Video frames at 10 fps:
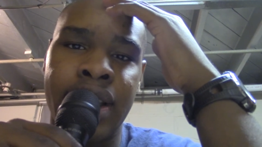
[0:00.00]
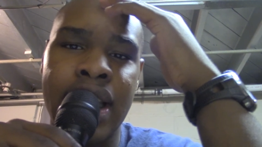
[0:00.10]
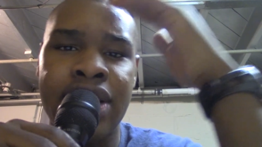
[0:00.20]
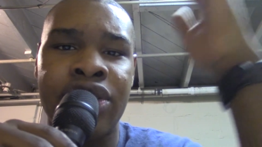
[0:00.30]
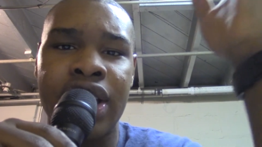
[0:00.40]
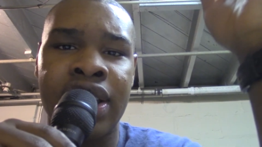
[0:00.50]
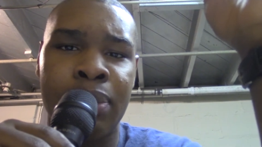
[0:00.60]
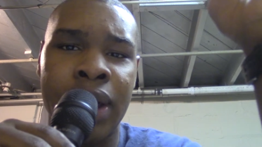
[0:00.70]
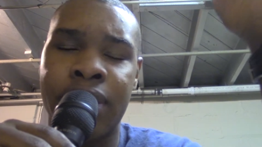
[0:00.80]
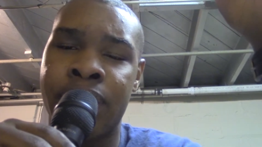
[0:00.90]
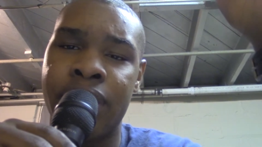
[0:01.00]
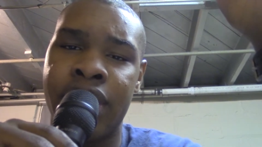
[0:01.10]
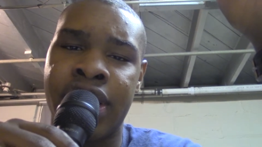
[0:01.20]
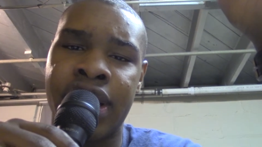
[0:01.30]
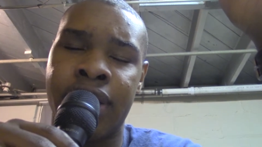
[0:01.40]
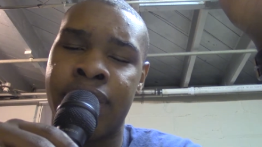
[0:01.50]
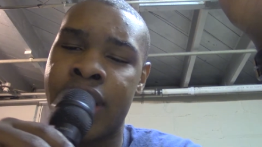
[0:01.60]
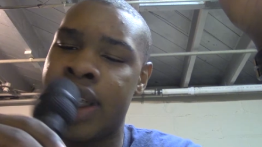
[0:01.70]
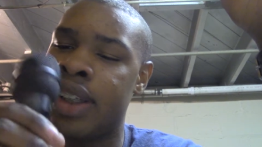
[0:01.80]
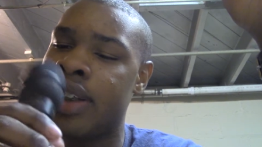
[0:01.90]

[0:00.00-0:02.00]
that's just the microphone itself, guys.